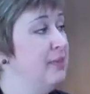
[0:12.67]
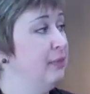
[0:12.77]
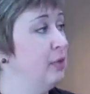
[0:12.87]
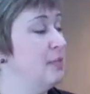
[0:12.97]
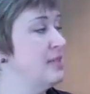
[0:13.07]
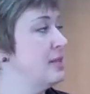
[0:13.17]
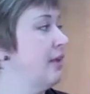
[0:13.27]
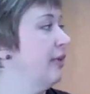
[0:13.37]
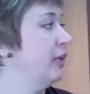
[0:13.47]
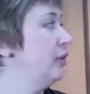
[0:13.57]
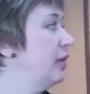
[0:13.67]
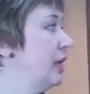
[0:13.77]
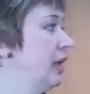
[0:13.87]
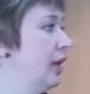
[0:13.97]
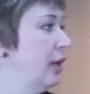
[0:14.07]
even would-be staff on
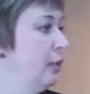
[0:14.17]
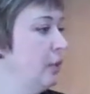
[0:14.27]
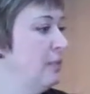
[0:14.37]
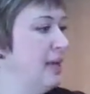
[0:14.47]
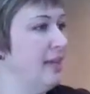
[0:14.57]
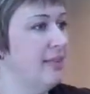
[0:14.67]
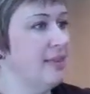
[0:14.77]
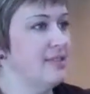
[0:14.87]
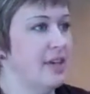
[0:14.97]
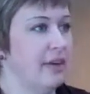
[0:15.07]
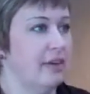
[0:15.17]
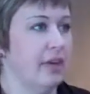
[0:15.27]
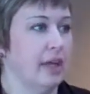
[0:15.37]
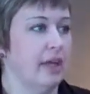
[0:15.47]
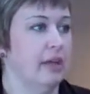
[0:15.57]
duty, would be in this
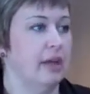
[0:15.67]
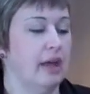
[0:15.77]
area,